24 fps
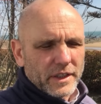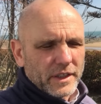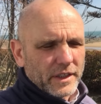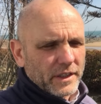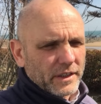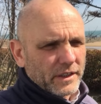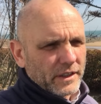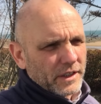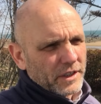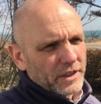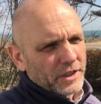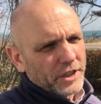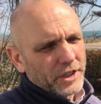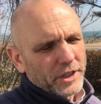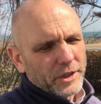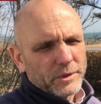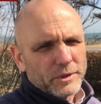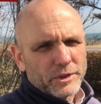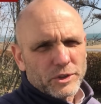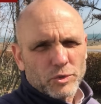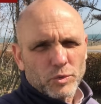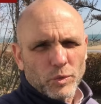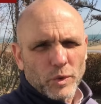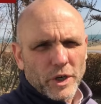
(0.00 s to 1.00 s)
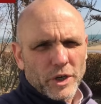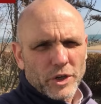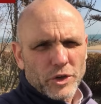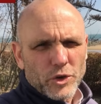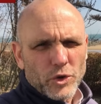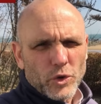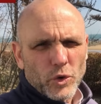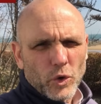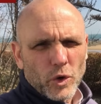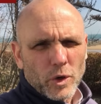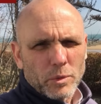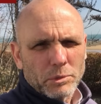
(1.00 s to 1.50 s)
And here is where
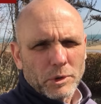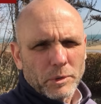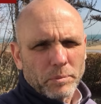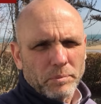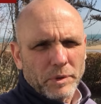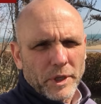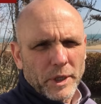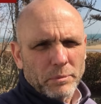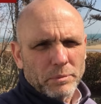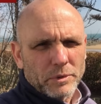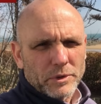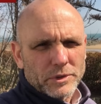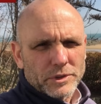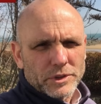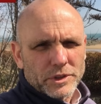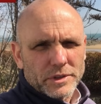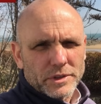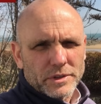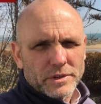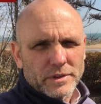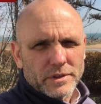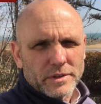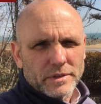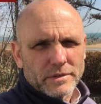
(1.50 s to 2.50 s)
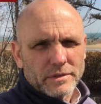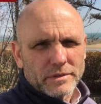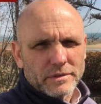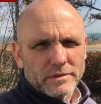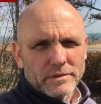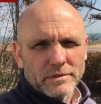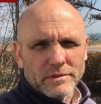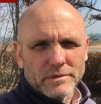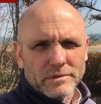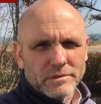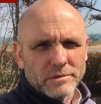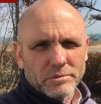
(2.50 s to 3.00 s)
normal people just,
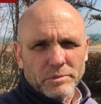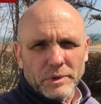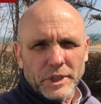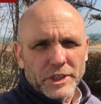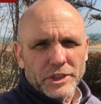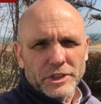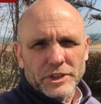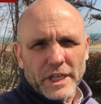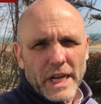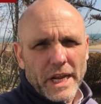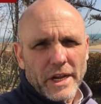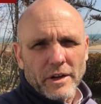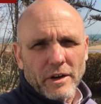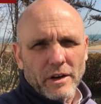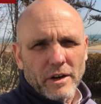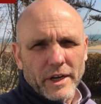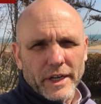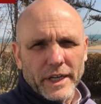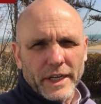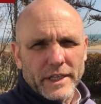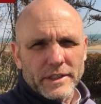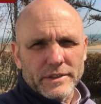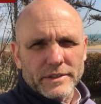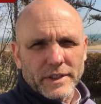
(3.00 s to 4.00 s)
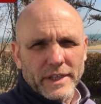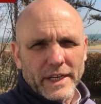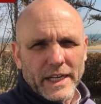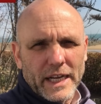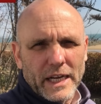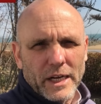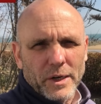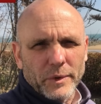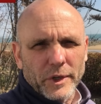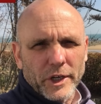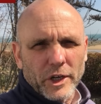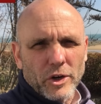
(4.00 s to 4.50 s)
we shake our heads at
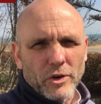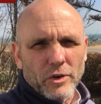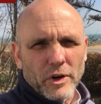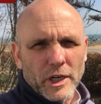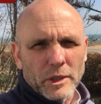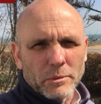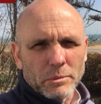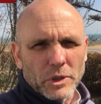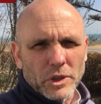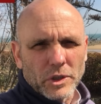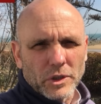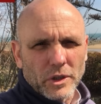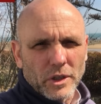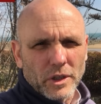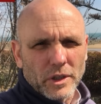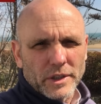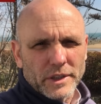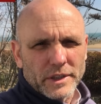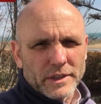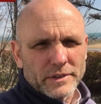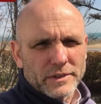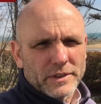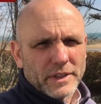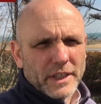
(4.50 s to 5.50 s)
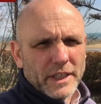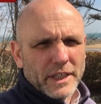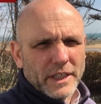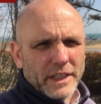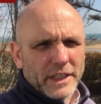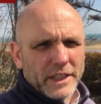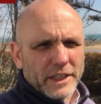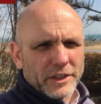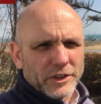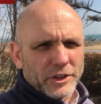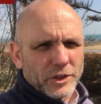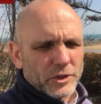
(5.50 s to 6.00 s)
how incredible it all is.
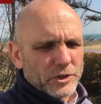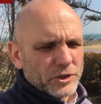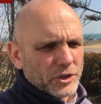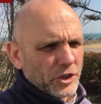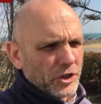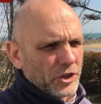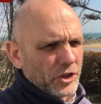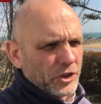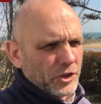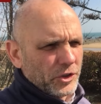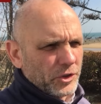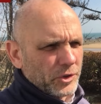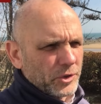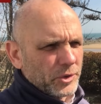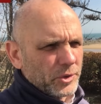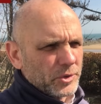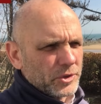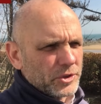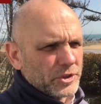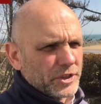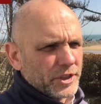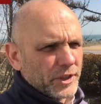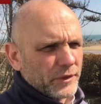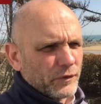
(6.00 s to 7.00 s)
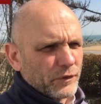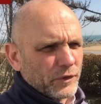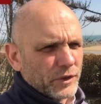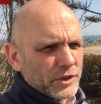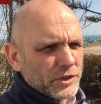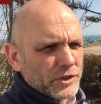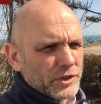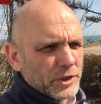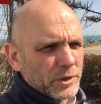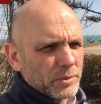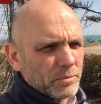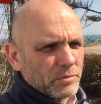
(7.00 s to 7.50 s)
There's a huge
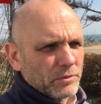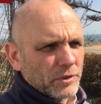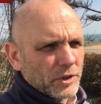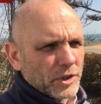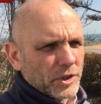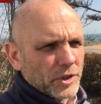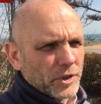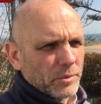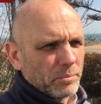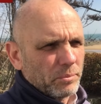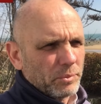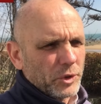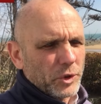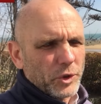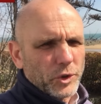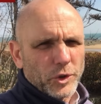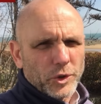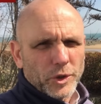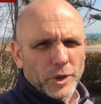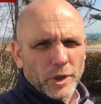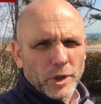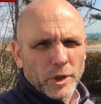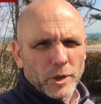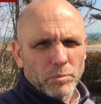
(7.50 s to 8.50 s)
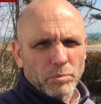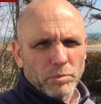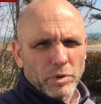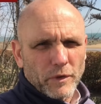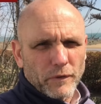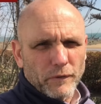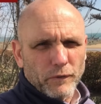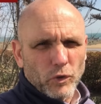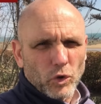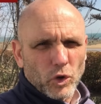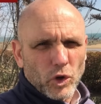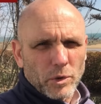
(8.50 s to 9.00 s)
difference in computer
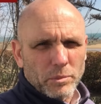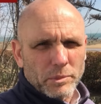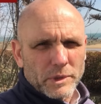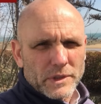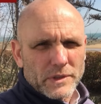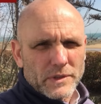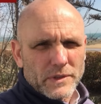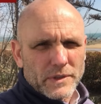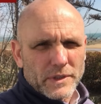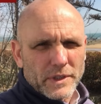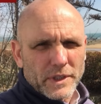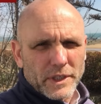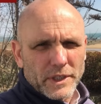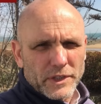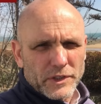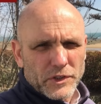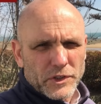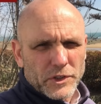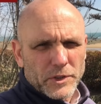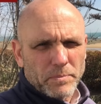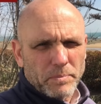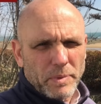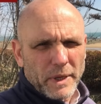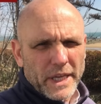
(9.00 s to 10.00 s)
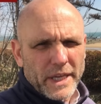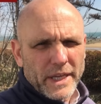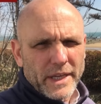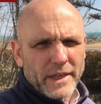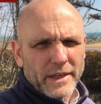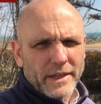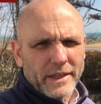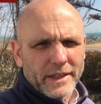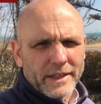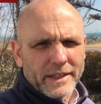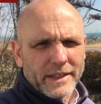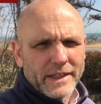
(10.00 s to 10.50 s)
performance and
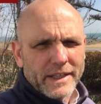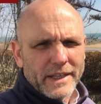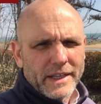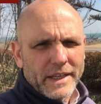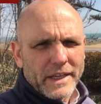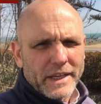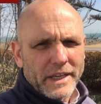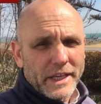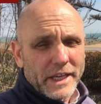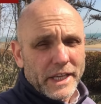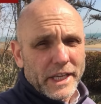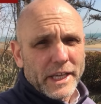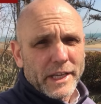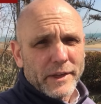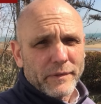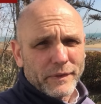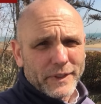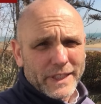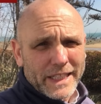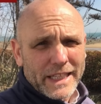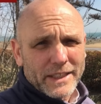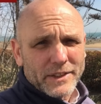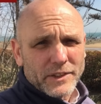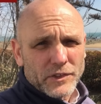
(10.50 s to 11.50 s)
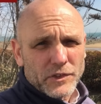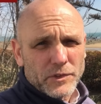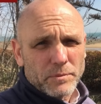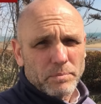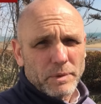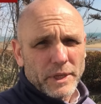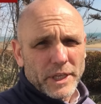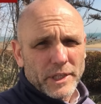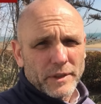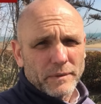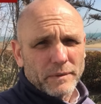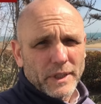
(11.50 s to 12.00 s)
speed even at the
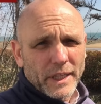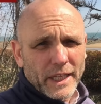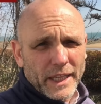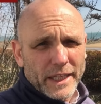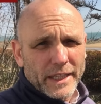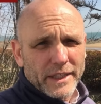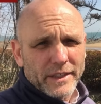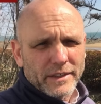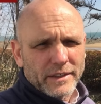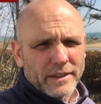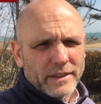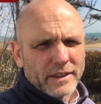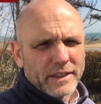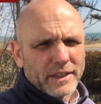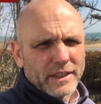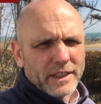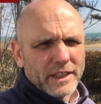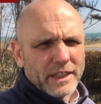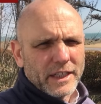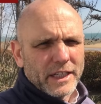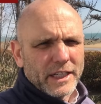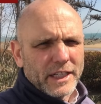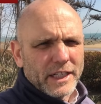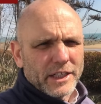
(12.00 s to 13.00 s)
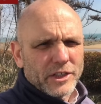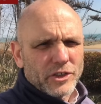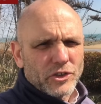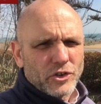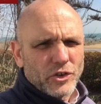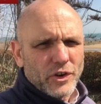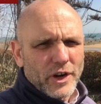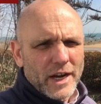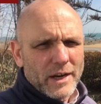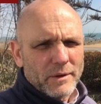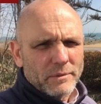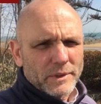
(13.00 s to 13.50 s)
speed of light,
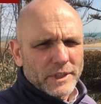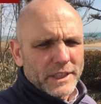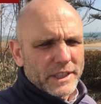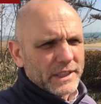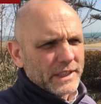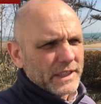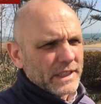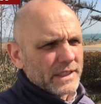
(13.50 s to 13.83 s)
traveling